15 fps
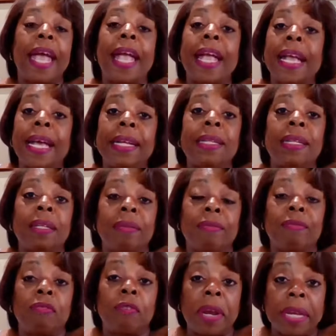And
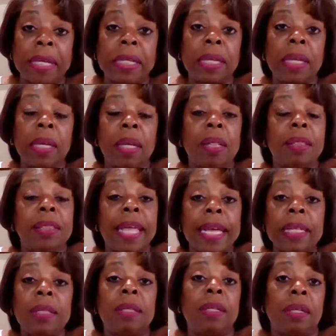frankly,
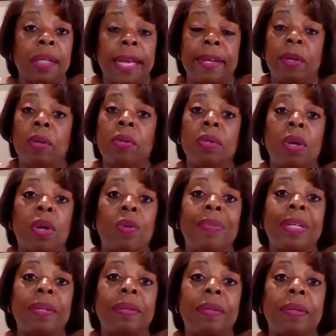they look like
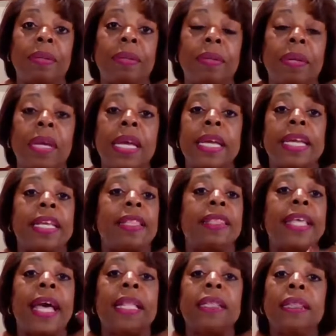Oklahoma. In
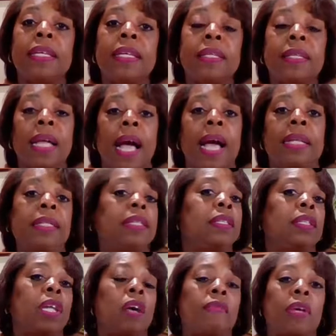that list, I
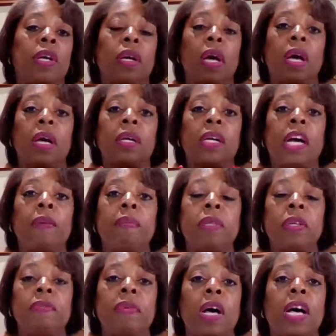listed off a
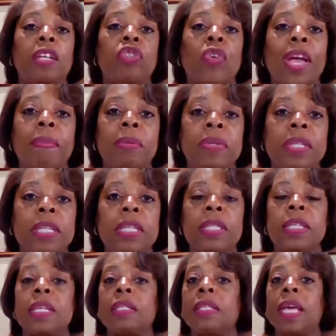couple of tribal
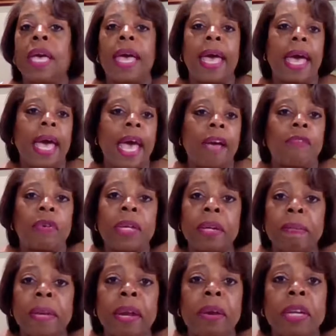citizens,
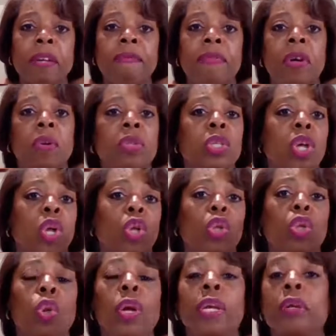African-American folks,
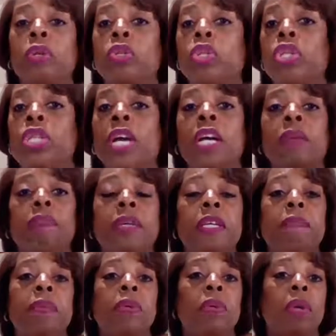lawyers, young
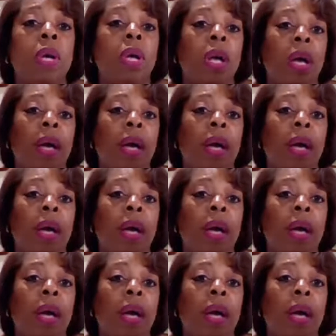people,